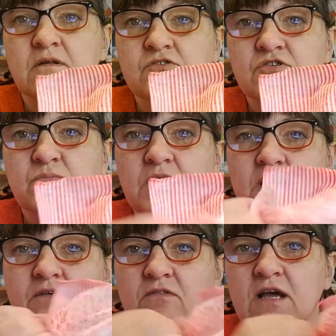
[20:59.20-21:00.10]
Just
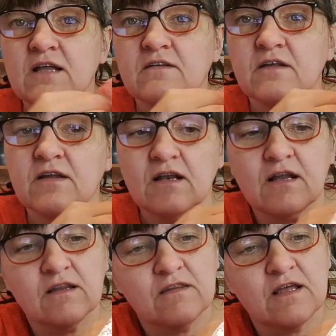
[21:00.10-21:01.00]
plain red. And then
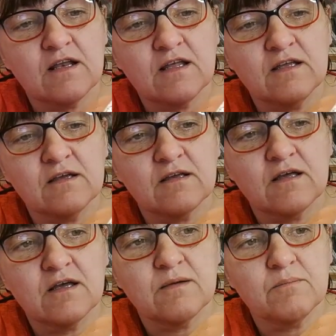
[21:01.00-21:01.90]
they're like
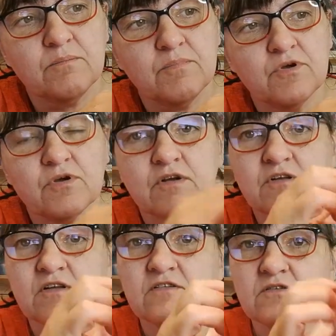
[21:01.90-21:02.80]

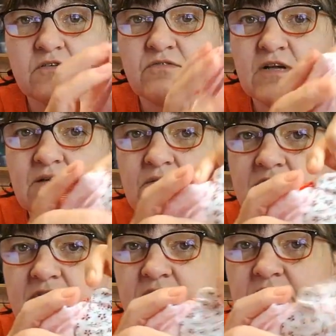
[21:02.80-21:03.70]
burgundy sort of flowers.